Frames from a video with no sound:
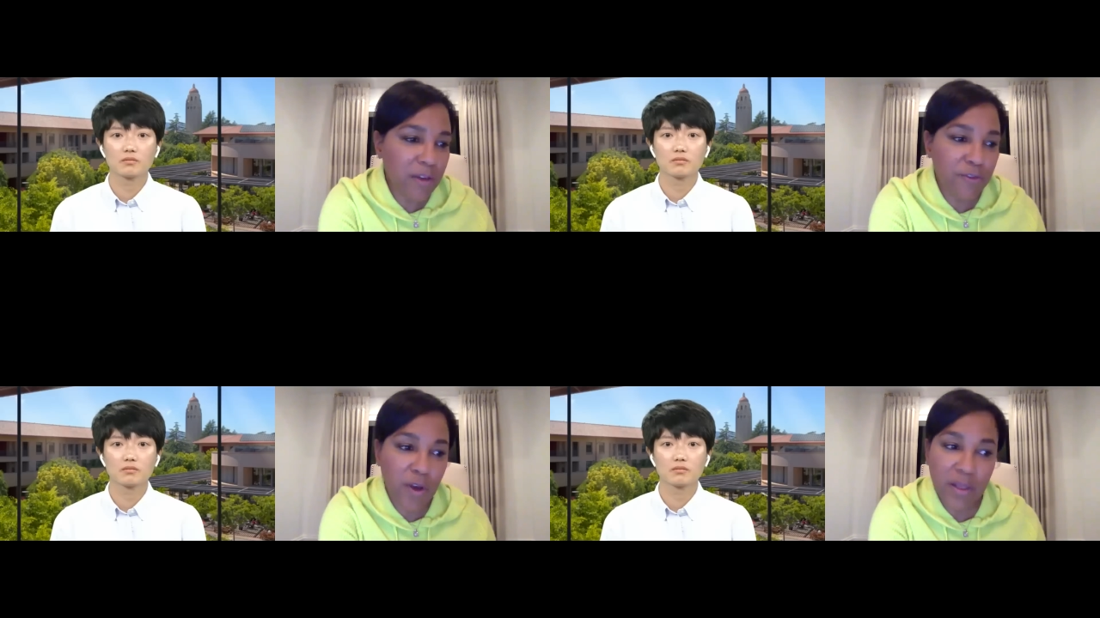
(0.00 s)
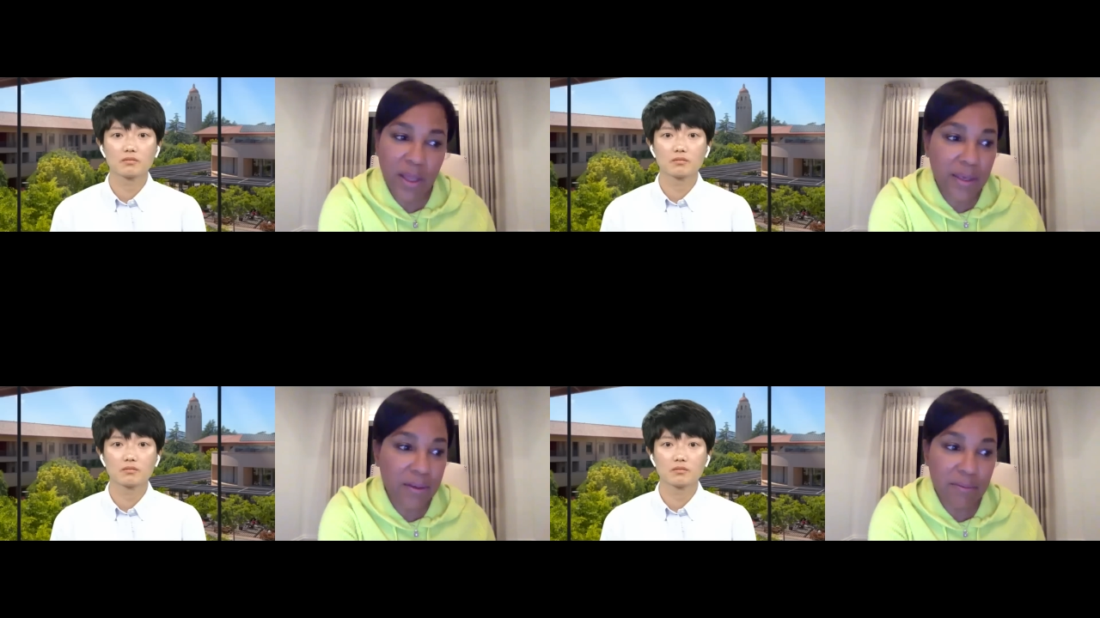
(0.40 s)
Speaker 1: I fought
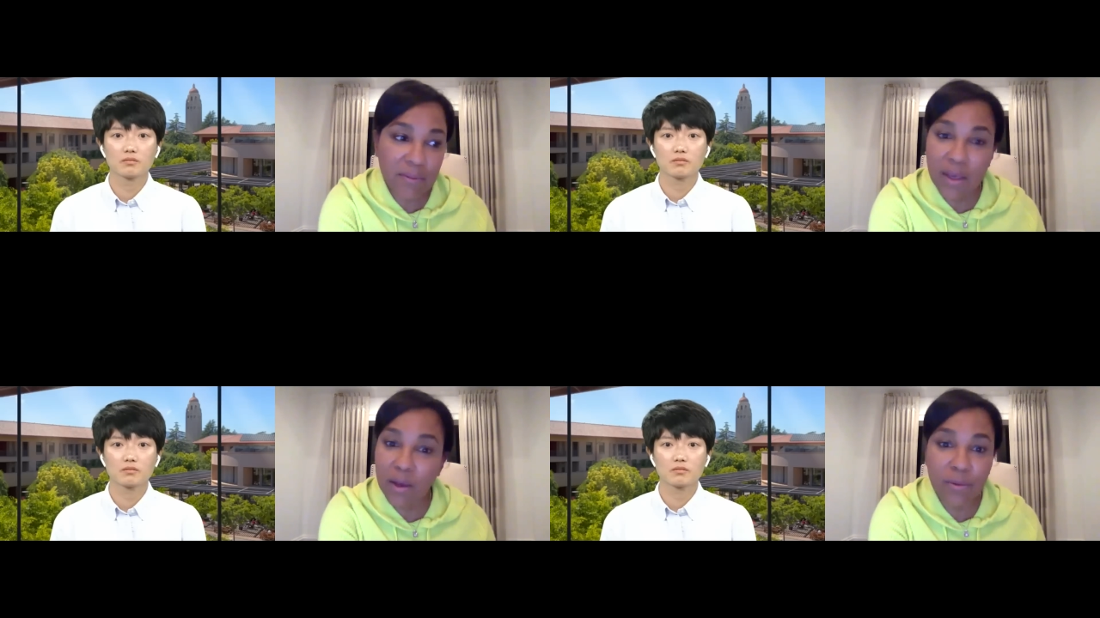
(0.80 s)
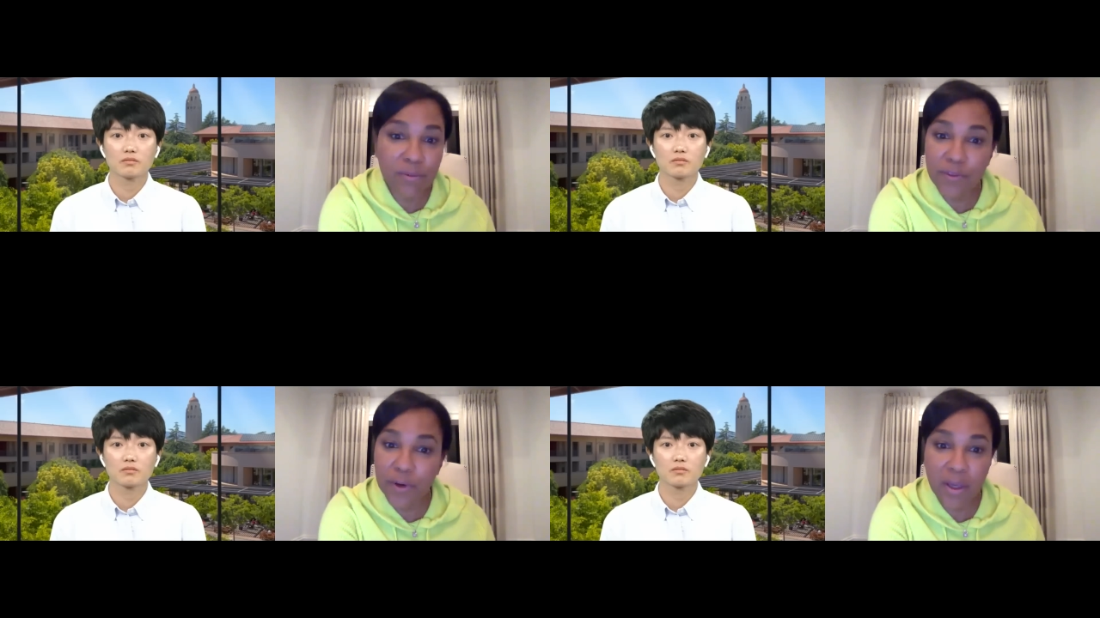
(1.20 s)
like
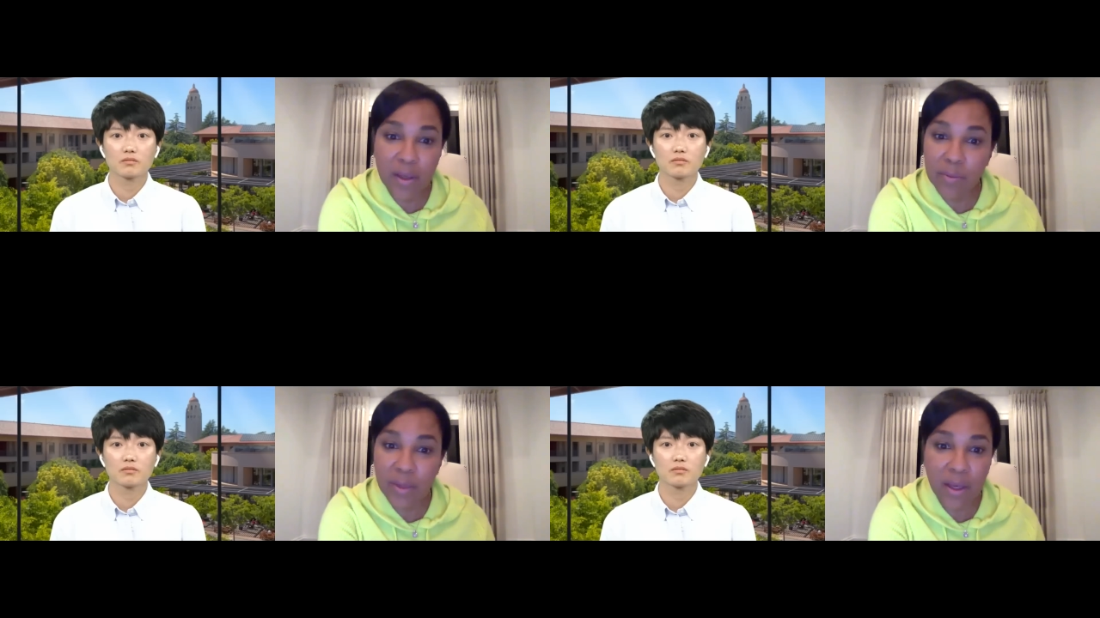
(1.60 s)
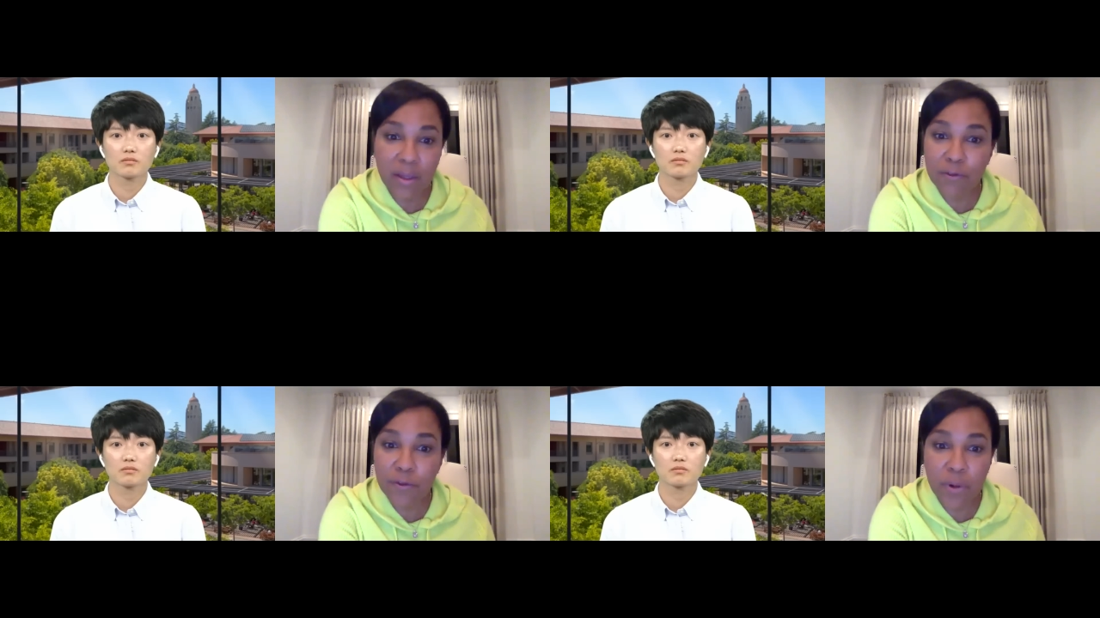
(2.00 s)
hell for him
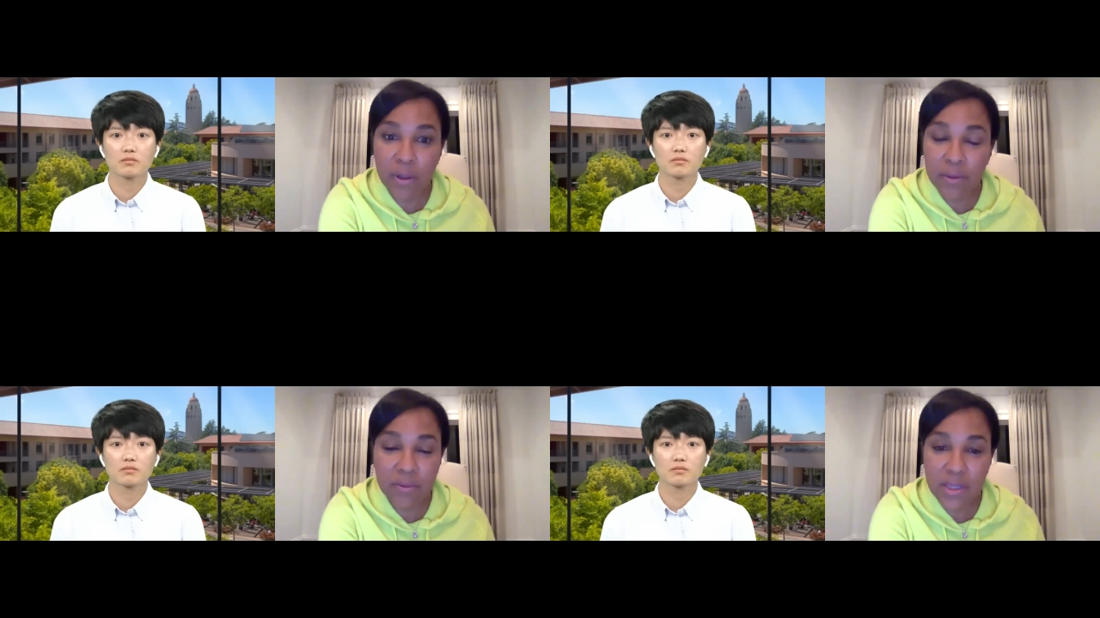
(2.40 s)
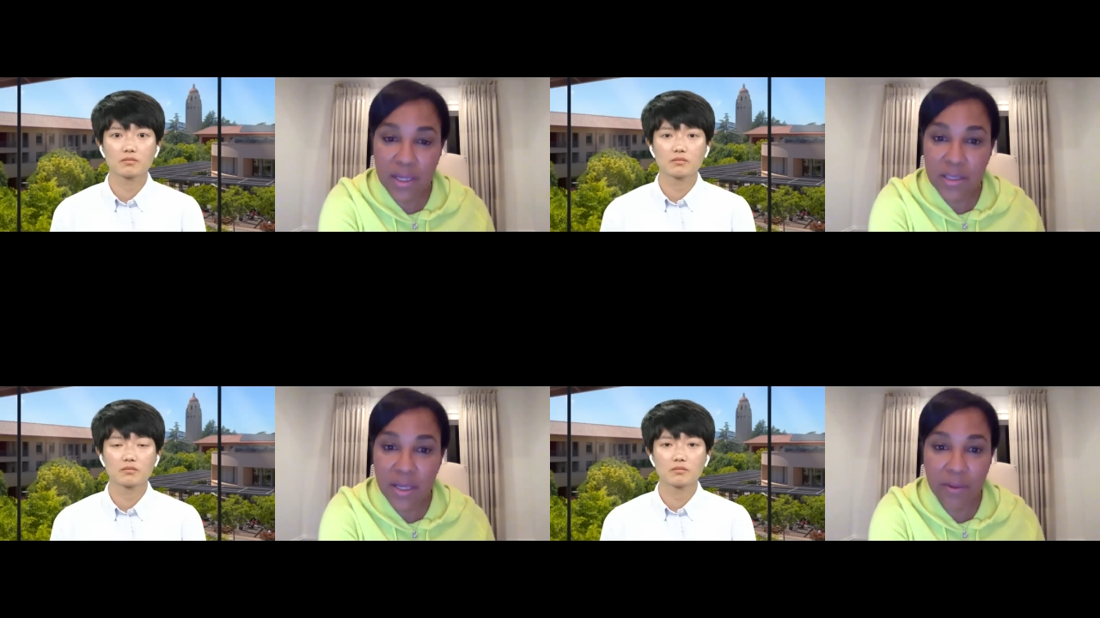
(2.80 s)
and for
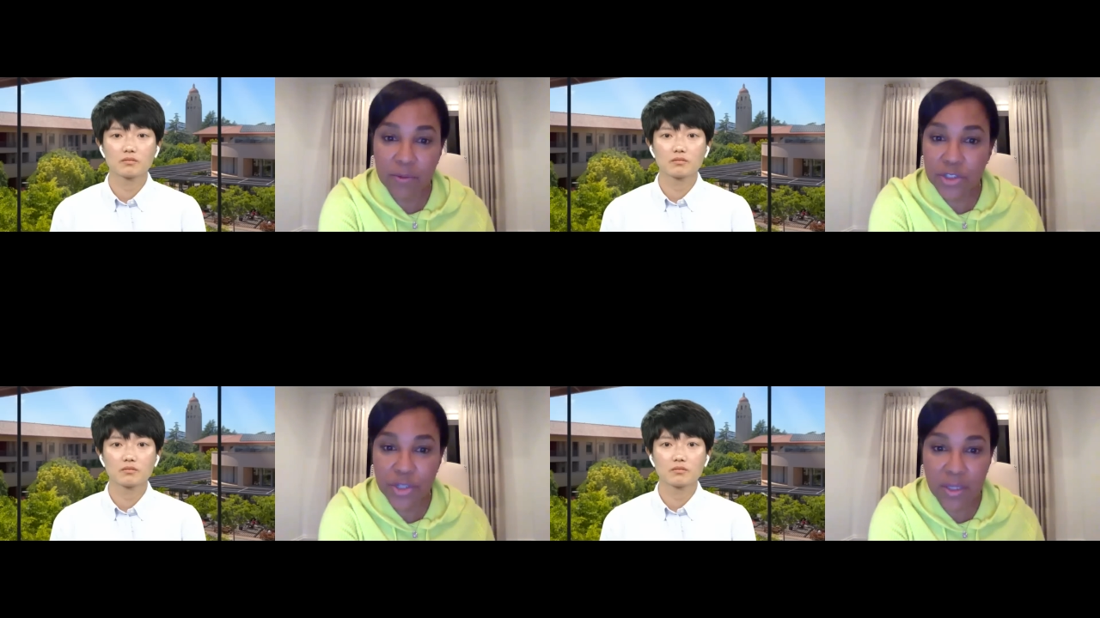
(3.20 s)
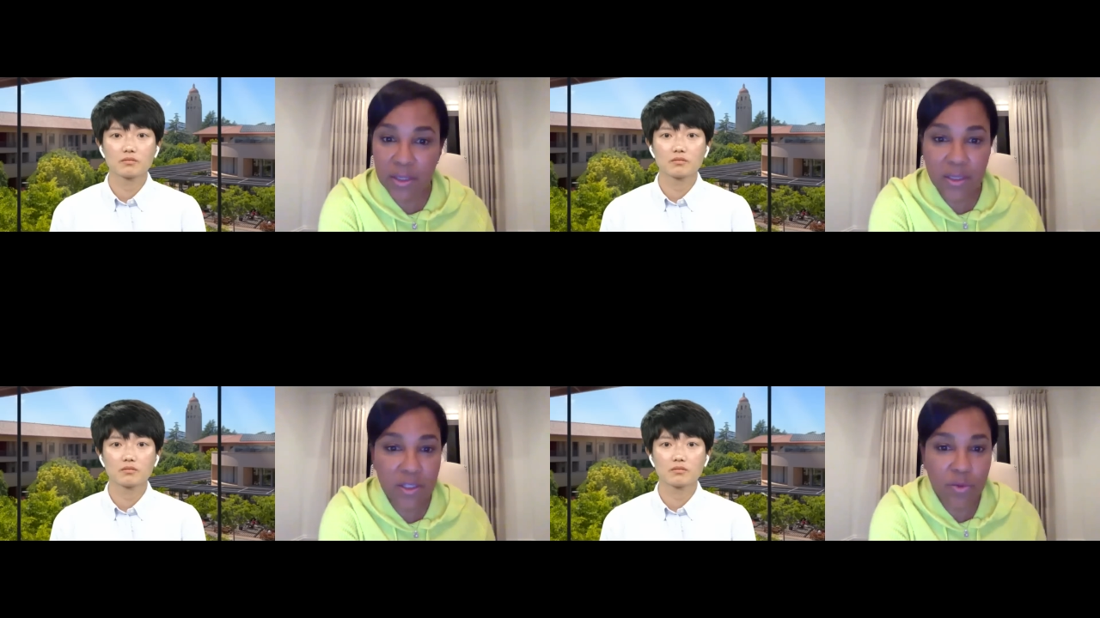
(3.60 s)
Donte and
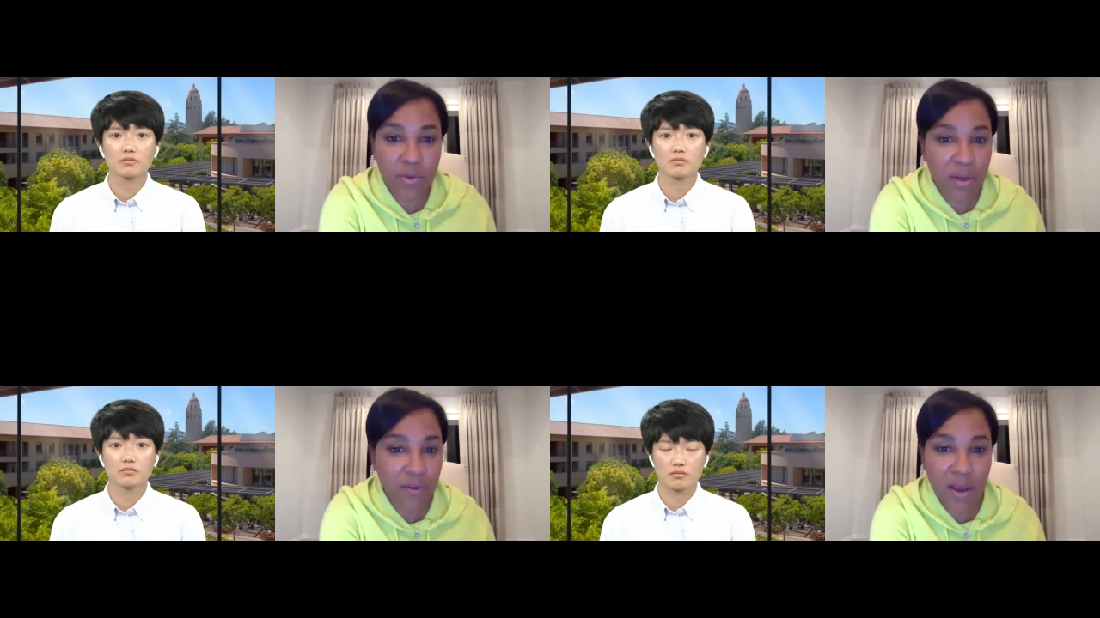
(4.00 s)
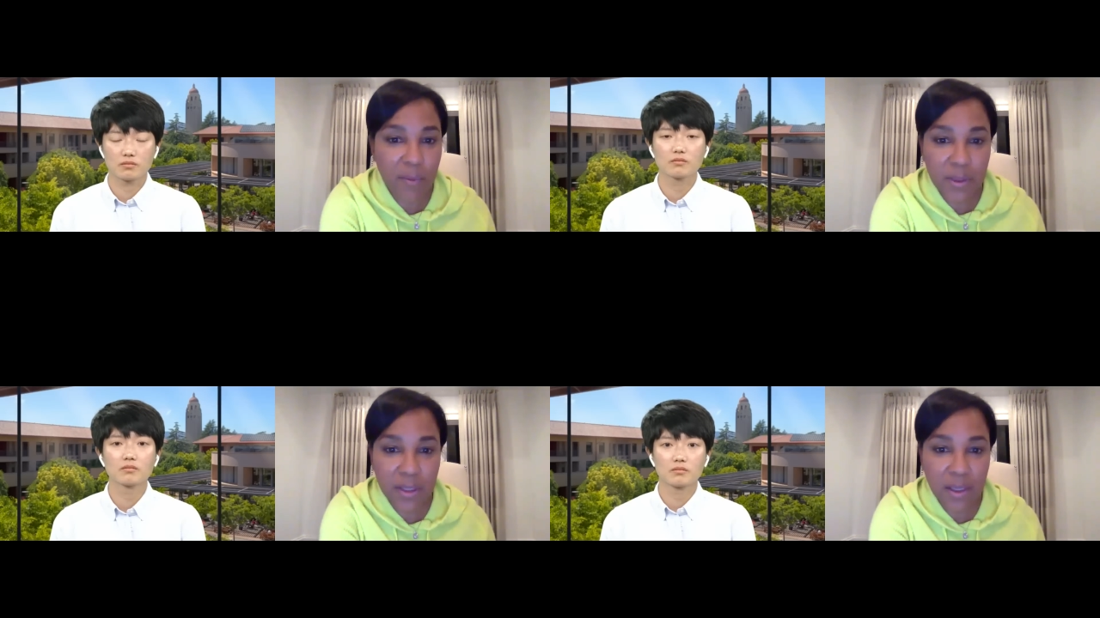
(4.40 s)
Rashon that this will never
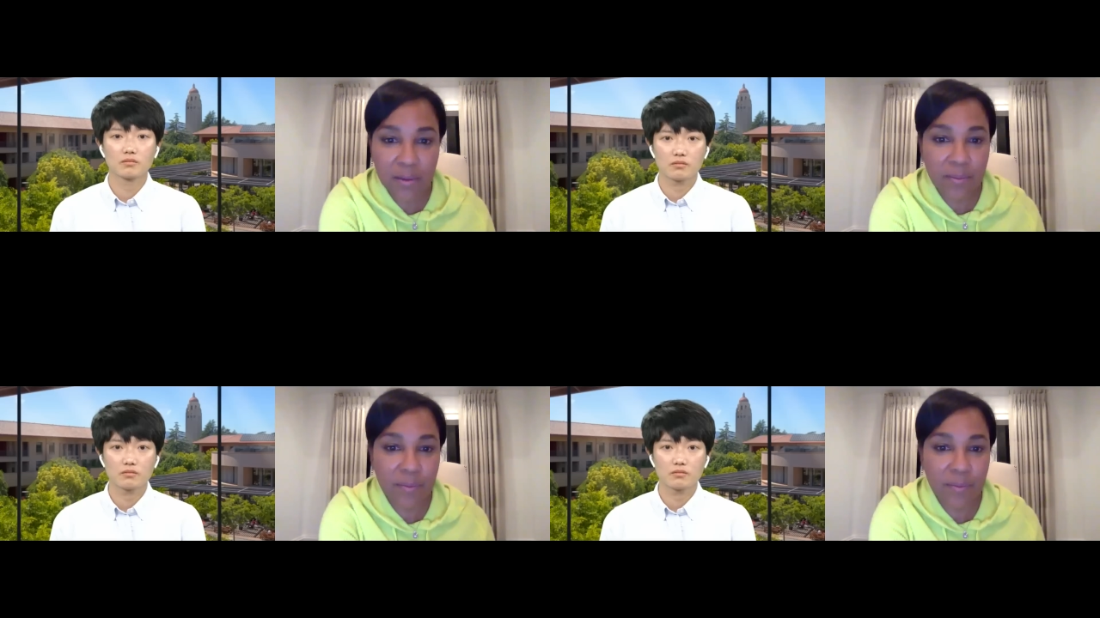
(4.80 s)
happen again.